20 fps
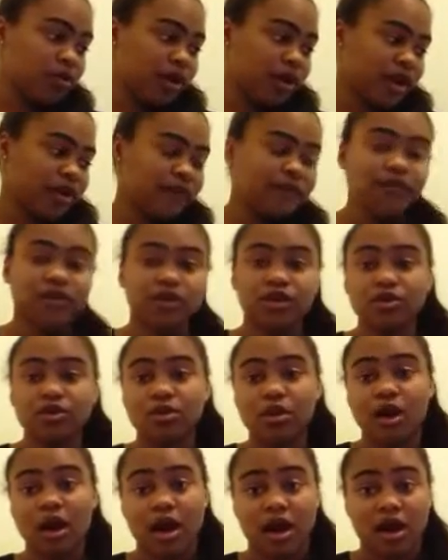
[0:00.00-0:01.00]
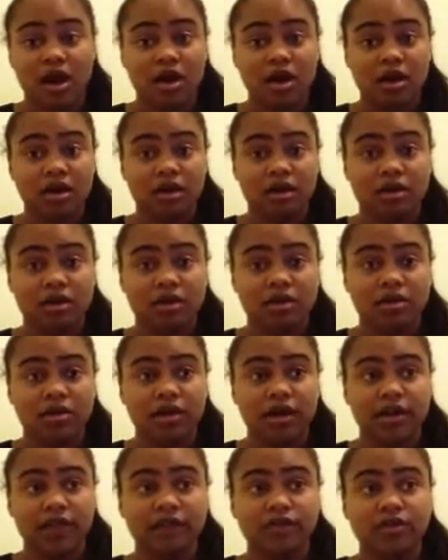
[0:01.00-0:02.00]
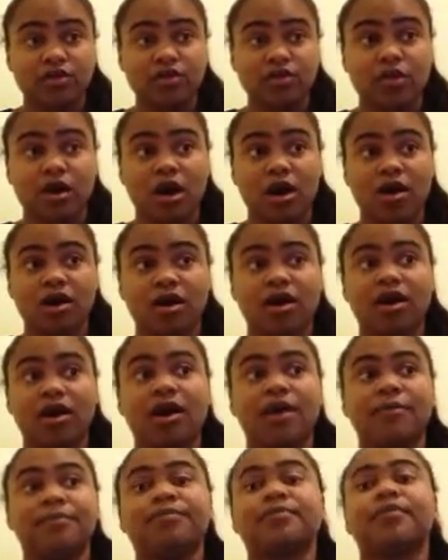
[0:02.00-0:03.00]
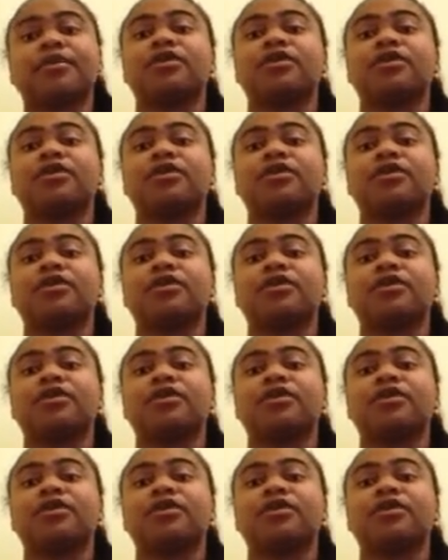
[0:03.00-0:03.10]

If you are a